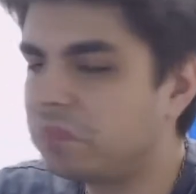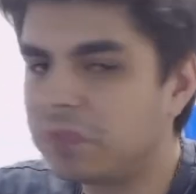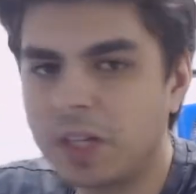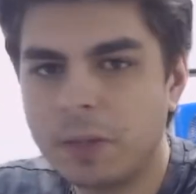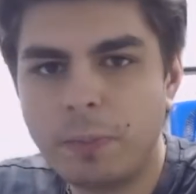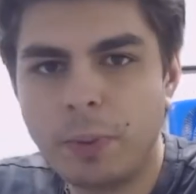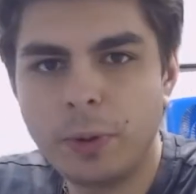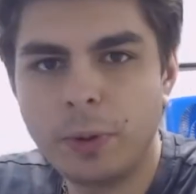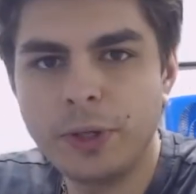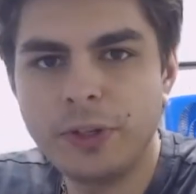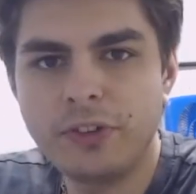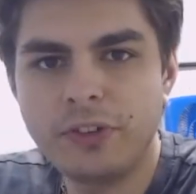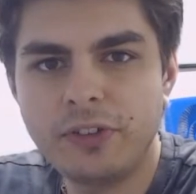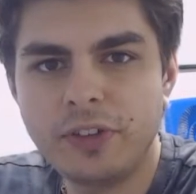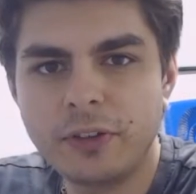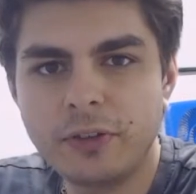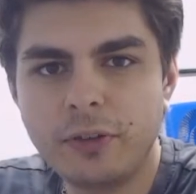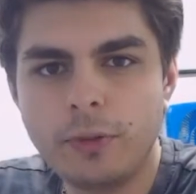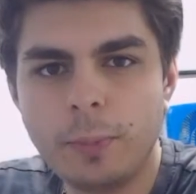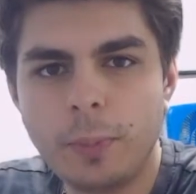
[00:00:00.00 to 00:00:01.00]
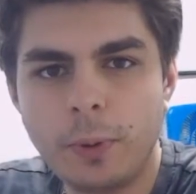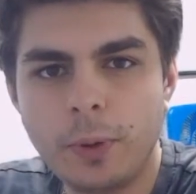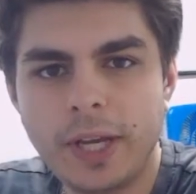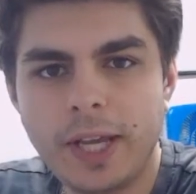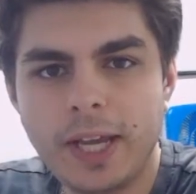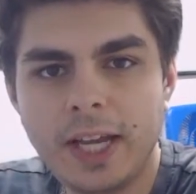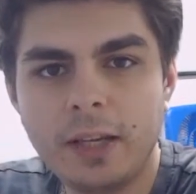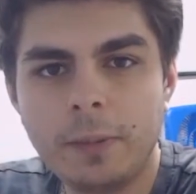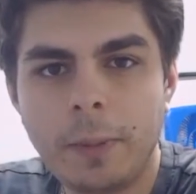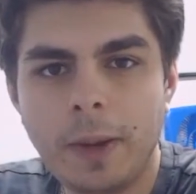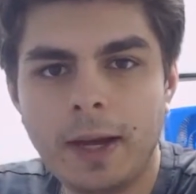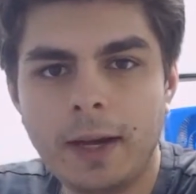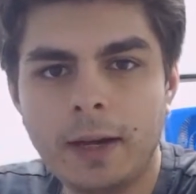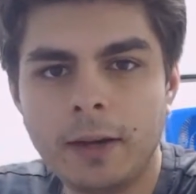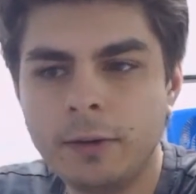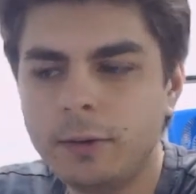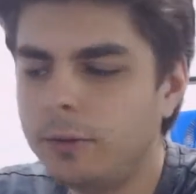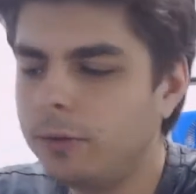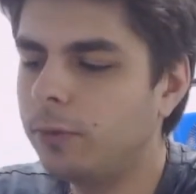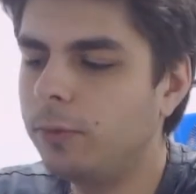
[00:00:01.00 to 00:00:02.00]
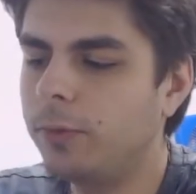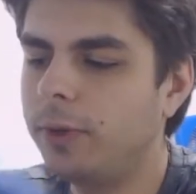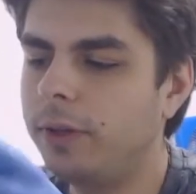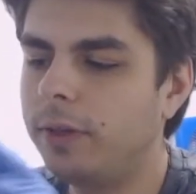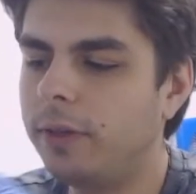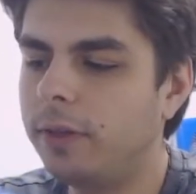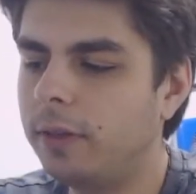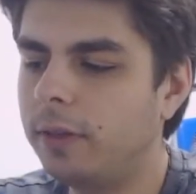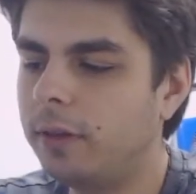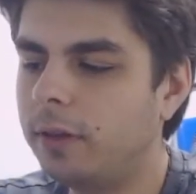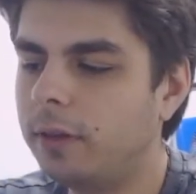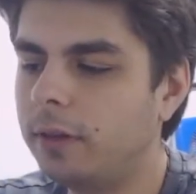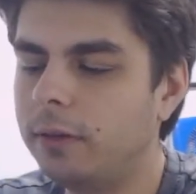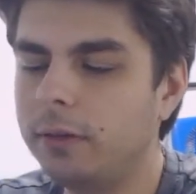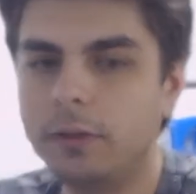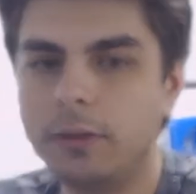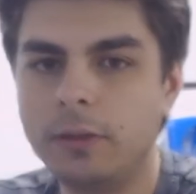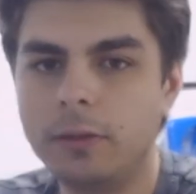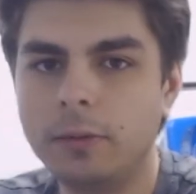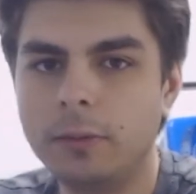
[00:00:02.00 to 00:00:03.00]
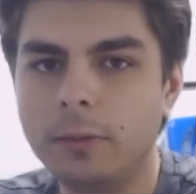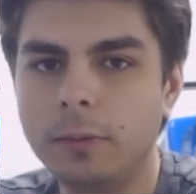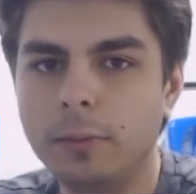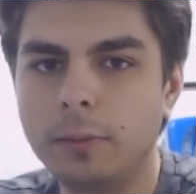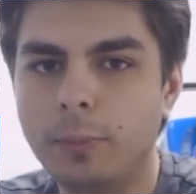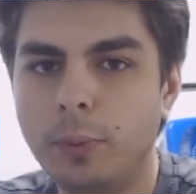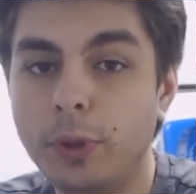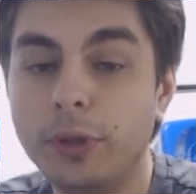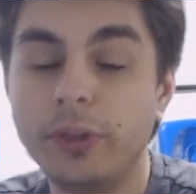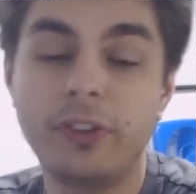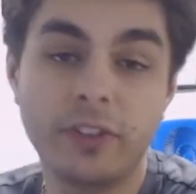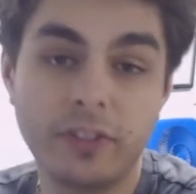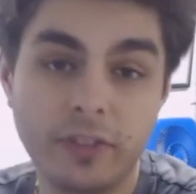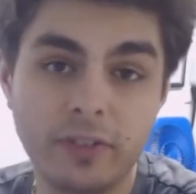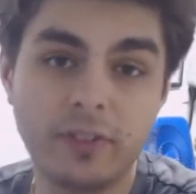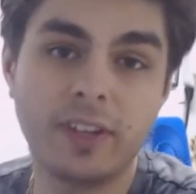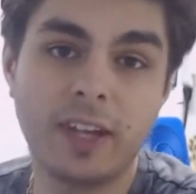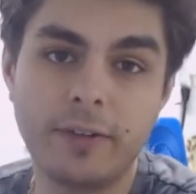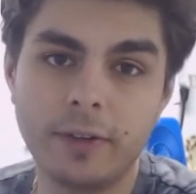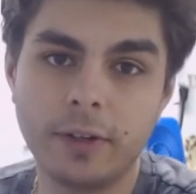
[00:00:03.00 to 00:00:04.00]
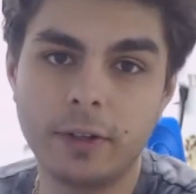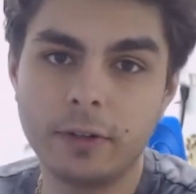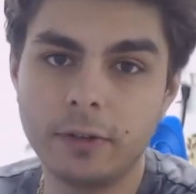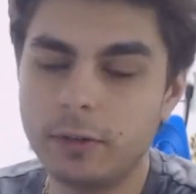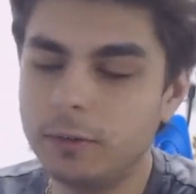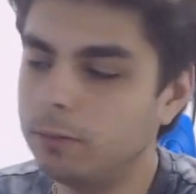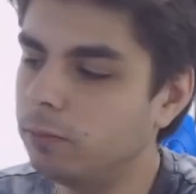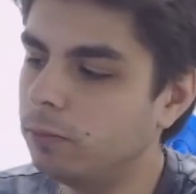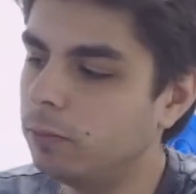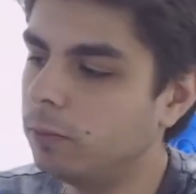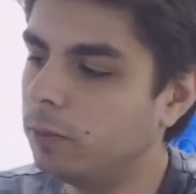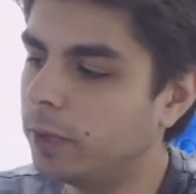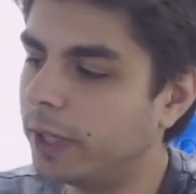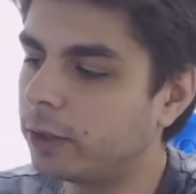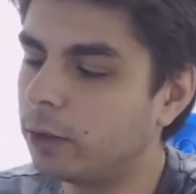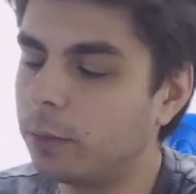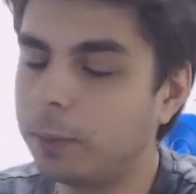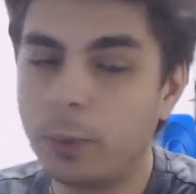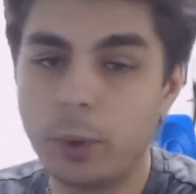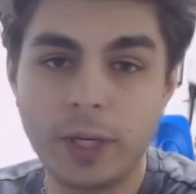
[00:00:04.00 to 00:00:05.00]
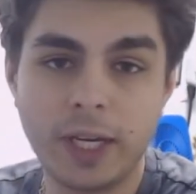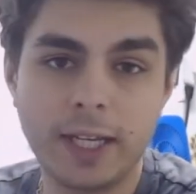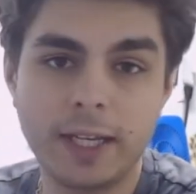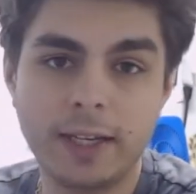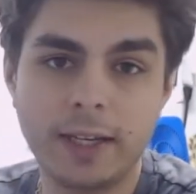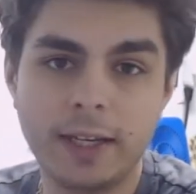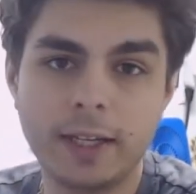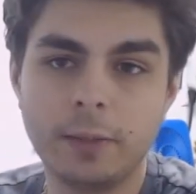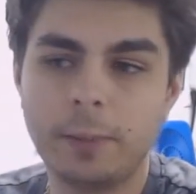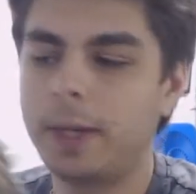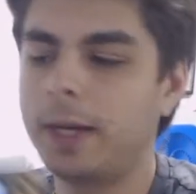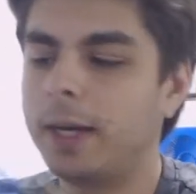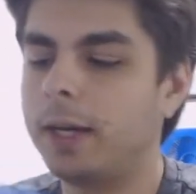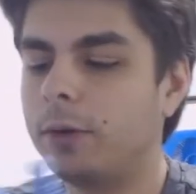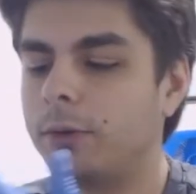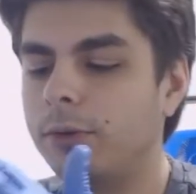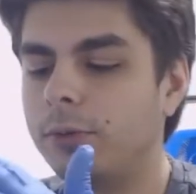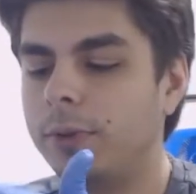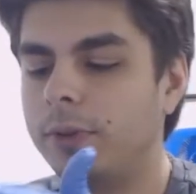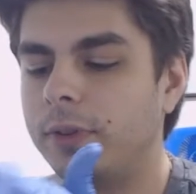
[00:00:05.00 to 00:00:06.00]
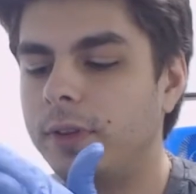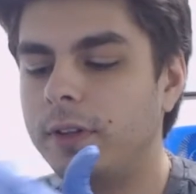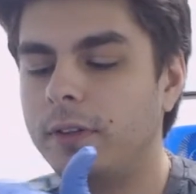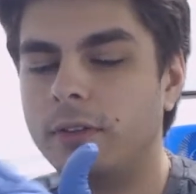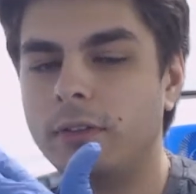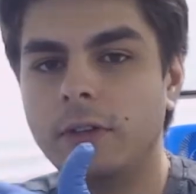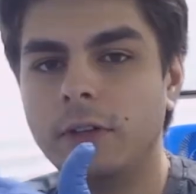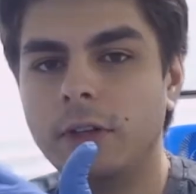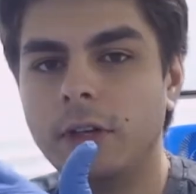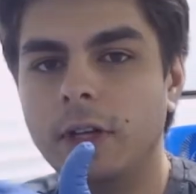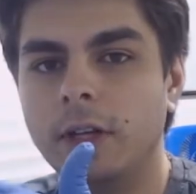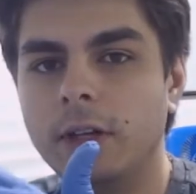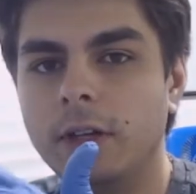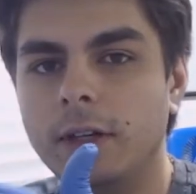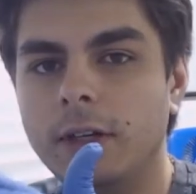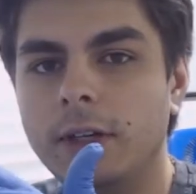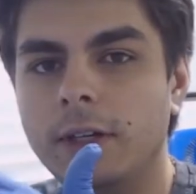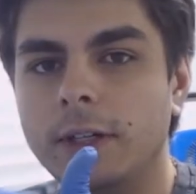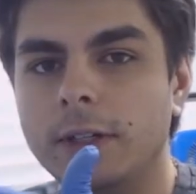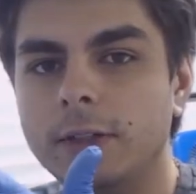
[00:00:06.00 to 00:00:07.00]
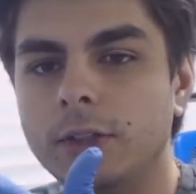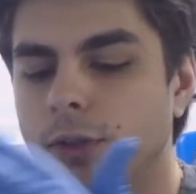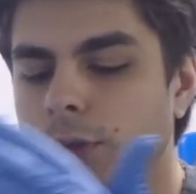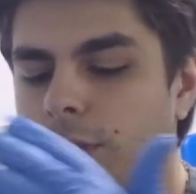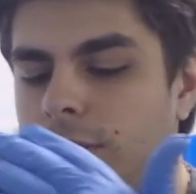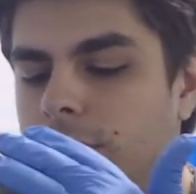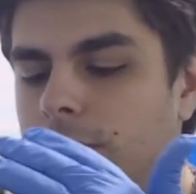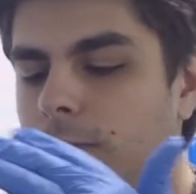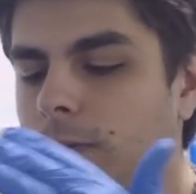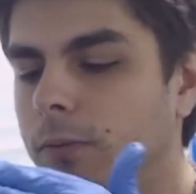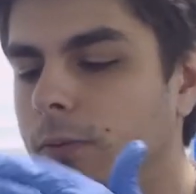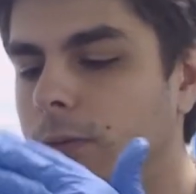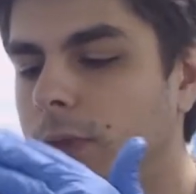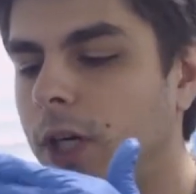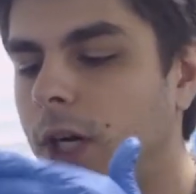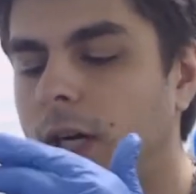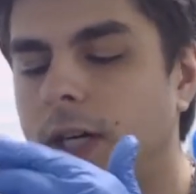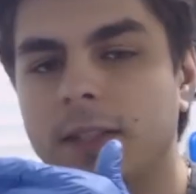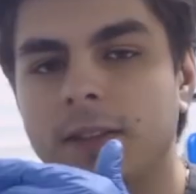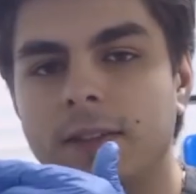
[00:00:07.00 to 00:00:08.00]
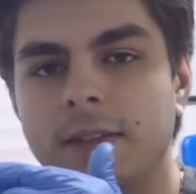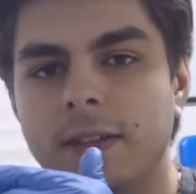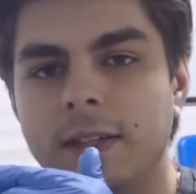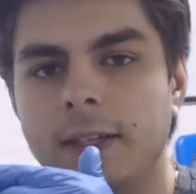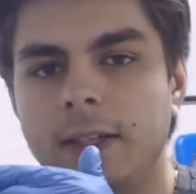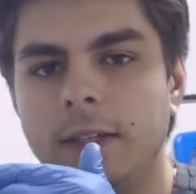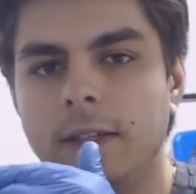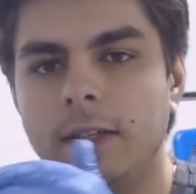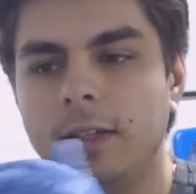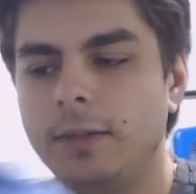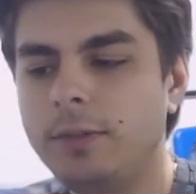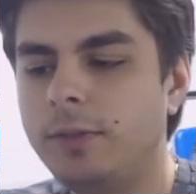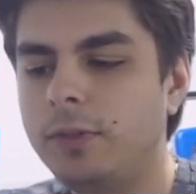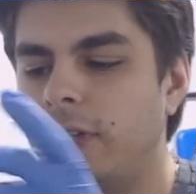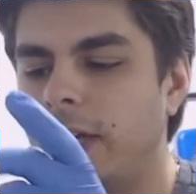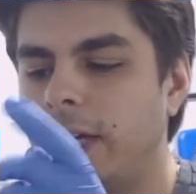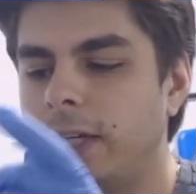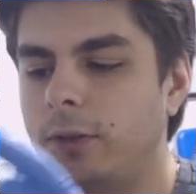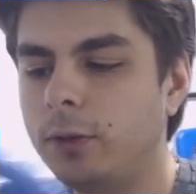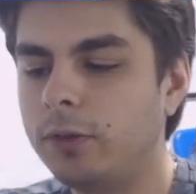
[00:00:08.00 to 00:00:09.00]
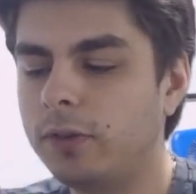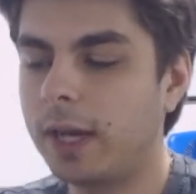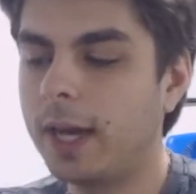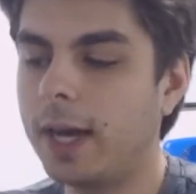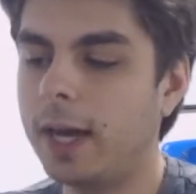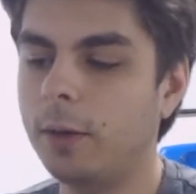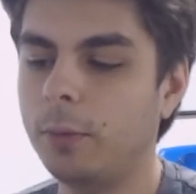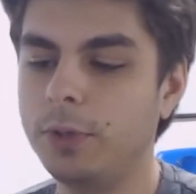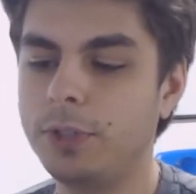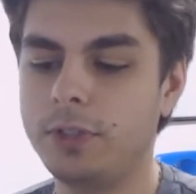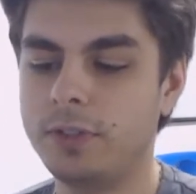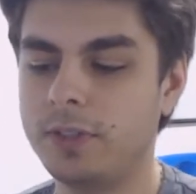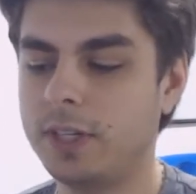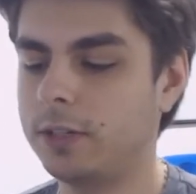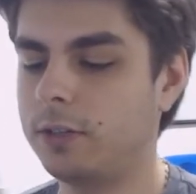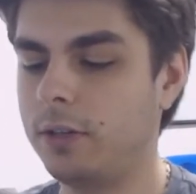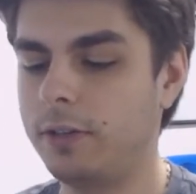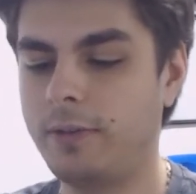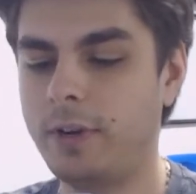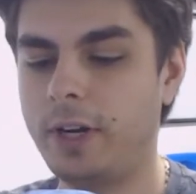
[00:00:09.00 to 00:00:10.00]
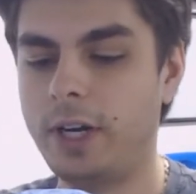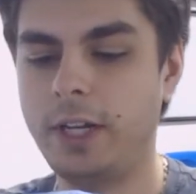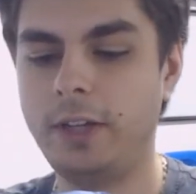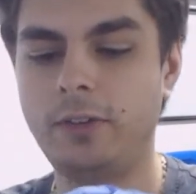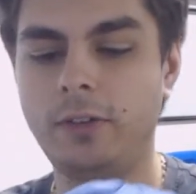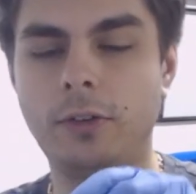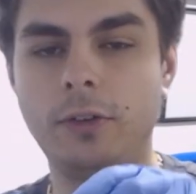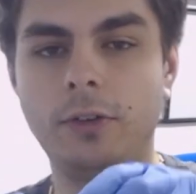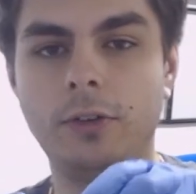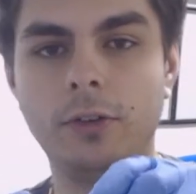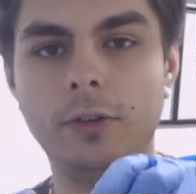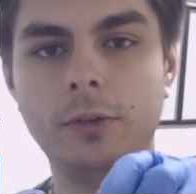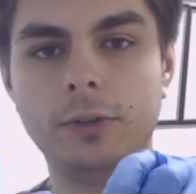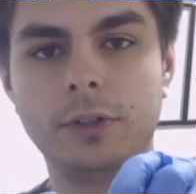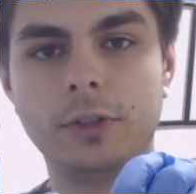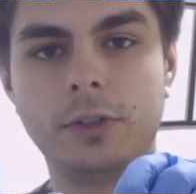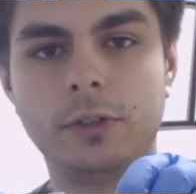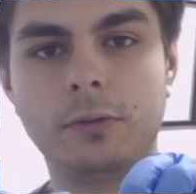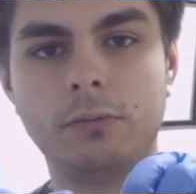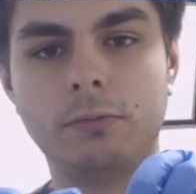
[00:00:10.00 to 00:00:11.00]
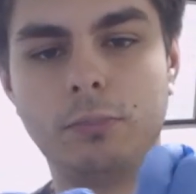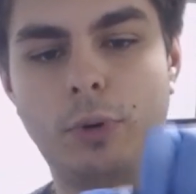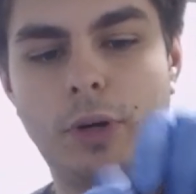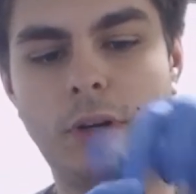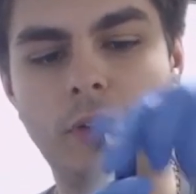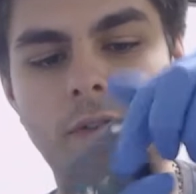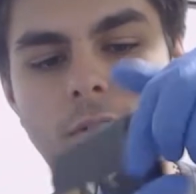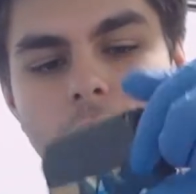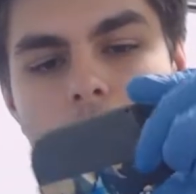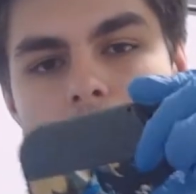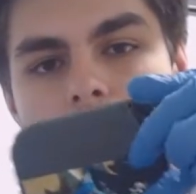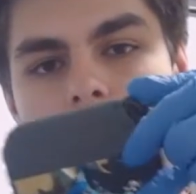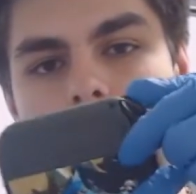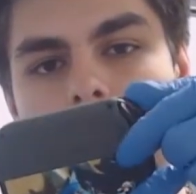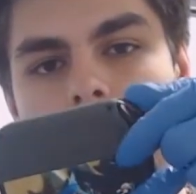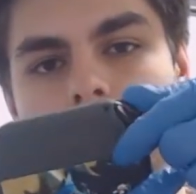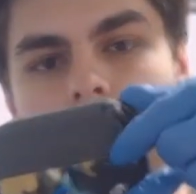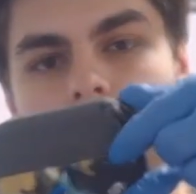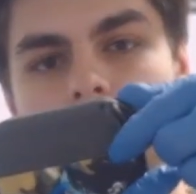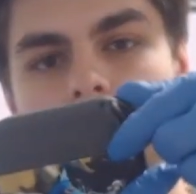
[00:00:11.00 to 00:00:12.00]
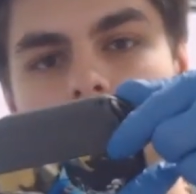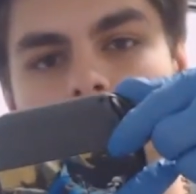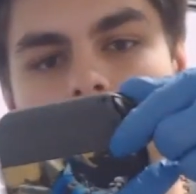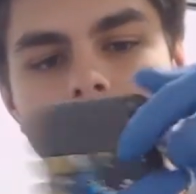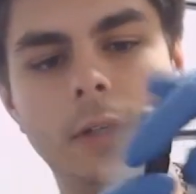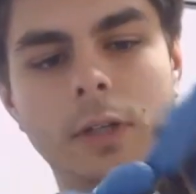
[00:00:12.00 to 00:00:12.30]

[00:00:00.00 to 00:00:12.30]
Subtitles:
0.6 to 0.8 pounds with 0.67 like to 0.88 pounds with these Joy-Cons in. And if you take those out, which is actually very easy to do, you just press this back button here